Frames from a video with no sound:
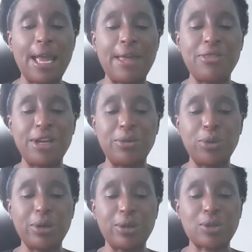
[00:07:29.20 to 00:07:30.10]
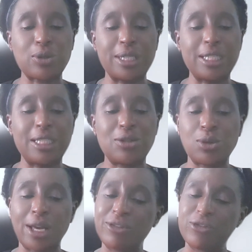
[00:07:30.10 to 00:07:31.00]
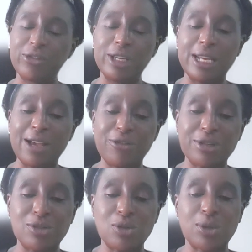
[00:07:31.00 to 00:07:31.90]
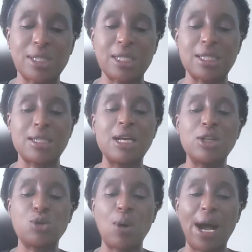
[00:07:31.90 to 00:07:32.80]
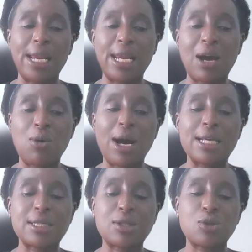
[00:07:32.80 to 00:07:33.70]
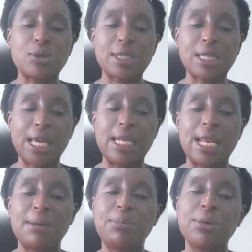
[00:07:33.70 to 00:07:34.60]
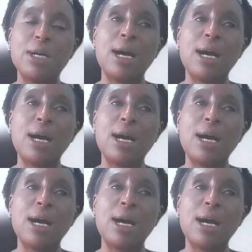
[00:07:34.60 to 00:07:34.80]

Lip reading: And then we also need to have enough resources to allow us to scale up